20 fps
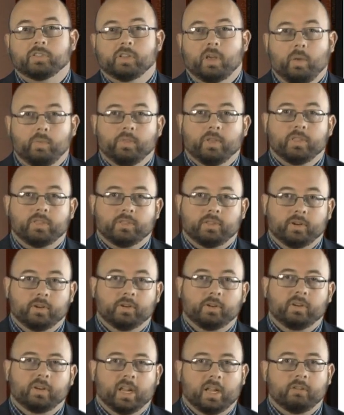on the
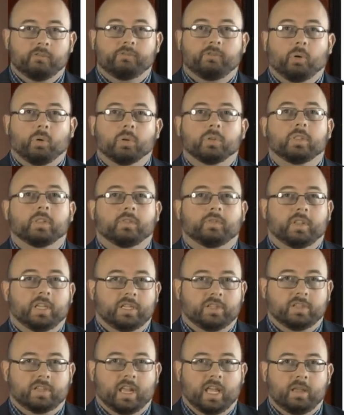third and fourth of
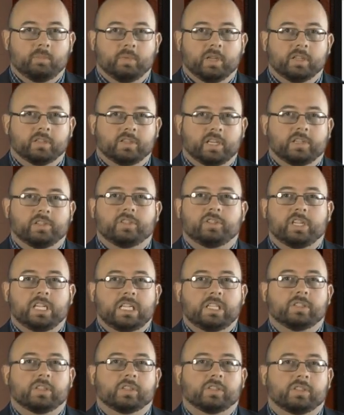these statements as
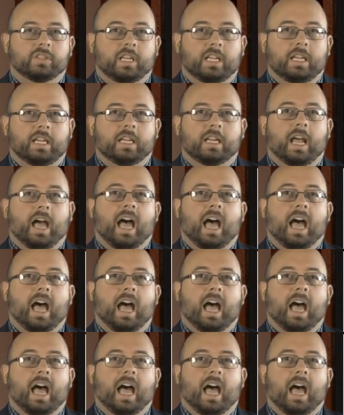Jesus said,